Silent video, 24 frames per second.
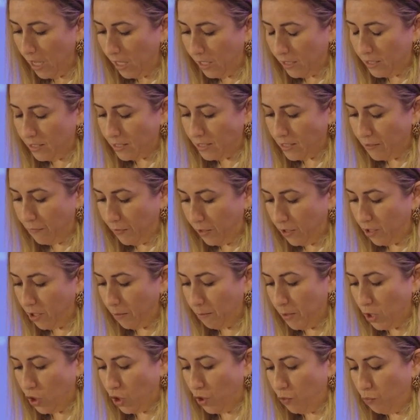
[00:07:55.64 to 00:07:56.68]
The Civil
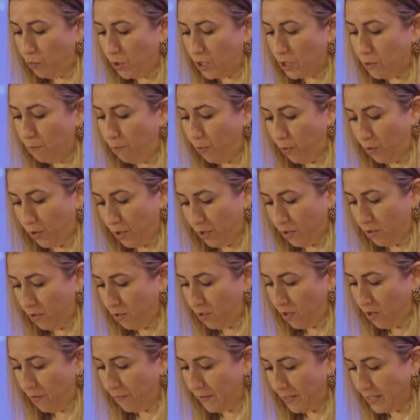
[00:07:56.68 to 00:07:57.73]
Commission was born
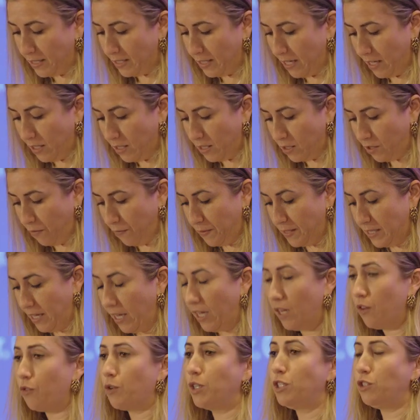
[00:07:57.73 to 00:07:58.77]
of a sense of
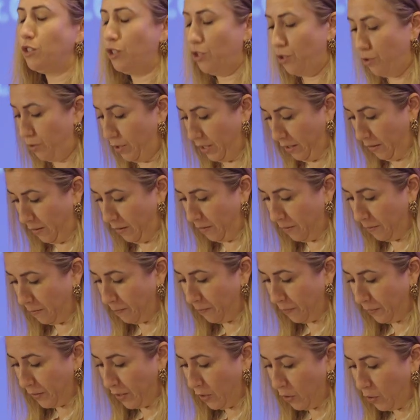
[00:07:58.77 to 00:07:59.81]
sacred duty,
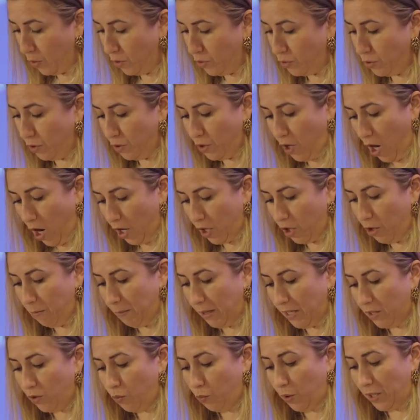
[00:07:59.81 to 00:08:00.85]
to
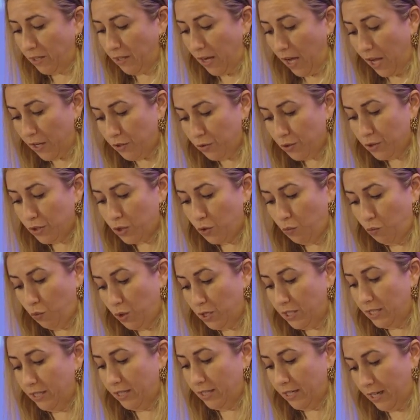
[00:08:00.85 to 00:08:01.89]
document what others
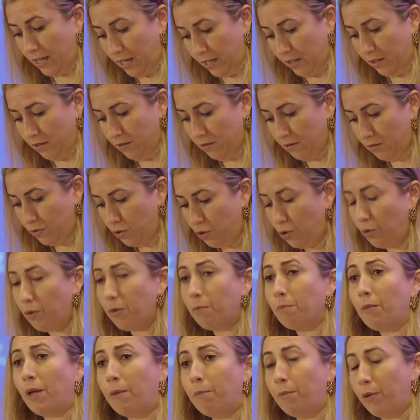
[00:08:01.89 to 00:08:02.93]
would deny, to
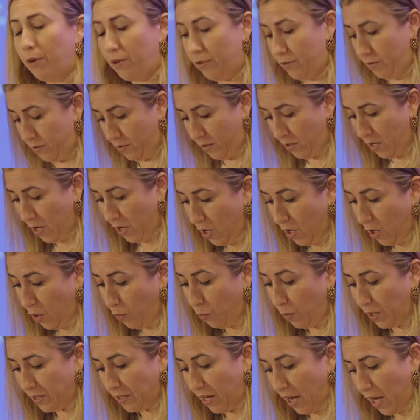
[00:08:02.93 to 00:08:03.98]
remember
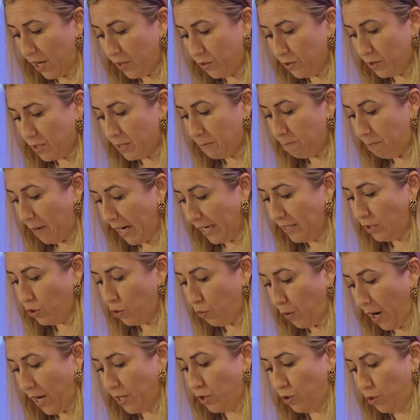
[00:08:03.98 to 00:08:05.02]
what others might
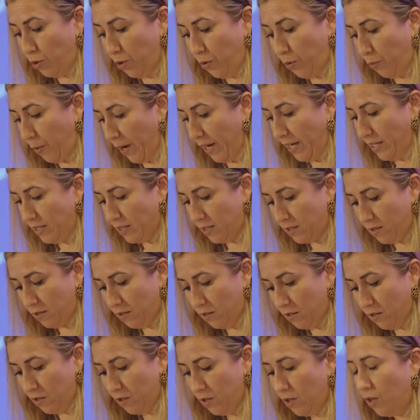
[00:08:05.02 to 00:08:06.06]
try to erase.
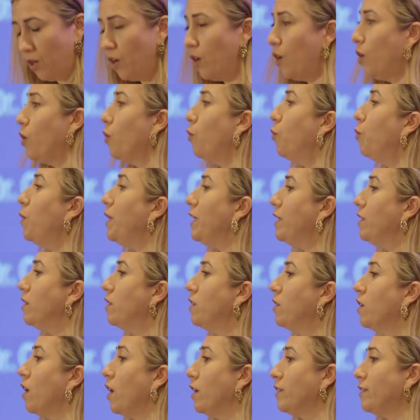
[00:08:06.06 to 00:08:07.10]
We did
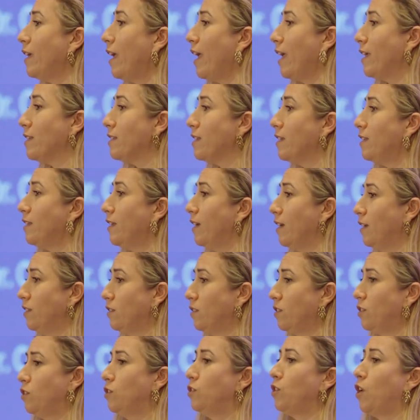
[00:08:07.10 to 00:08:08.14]
not
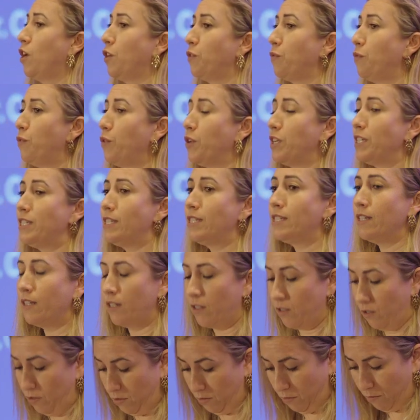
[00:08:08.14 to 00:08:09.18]
hesitate, not for a
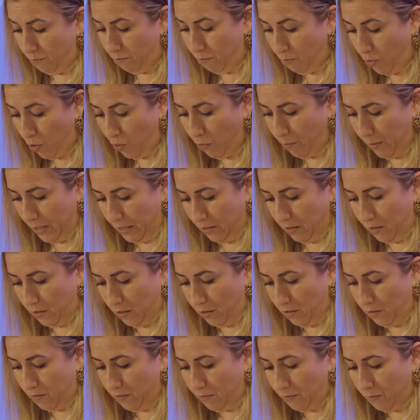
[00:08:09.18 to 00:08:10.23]
single
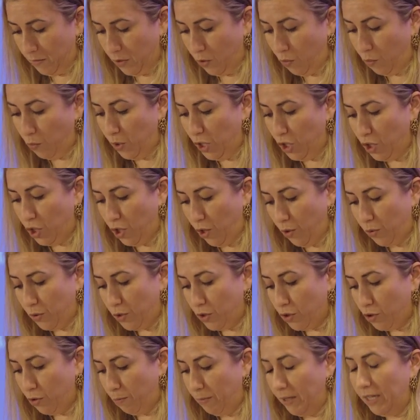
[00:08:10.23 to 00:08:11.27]
moment. We
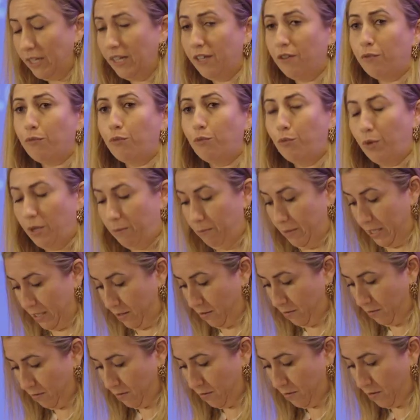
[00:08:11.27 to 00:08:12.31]
chose to believe
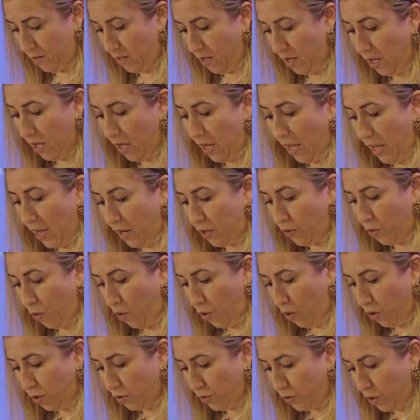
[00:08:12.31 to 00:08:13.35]
women and
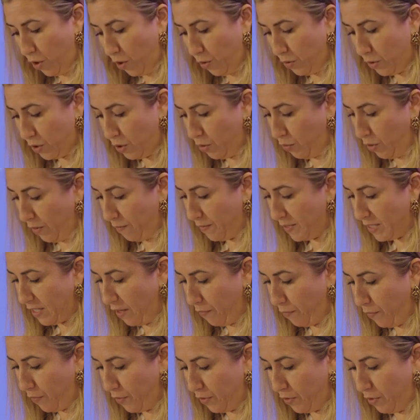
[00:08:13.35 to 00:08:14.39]
all those who have
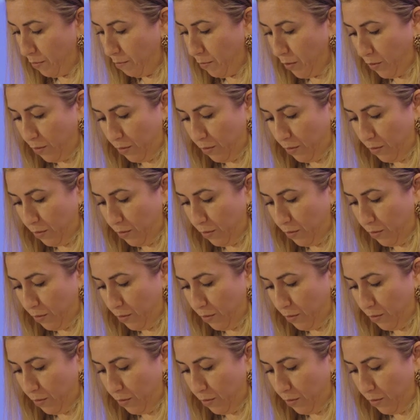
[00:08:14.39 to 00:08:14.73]
suffered the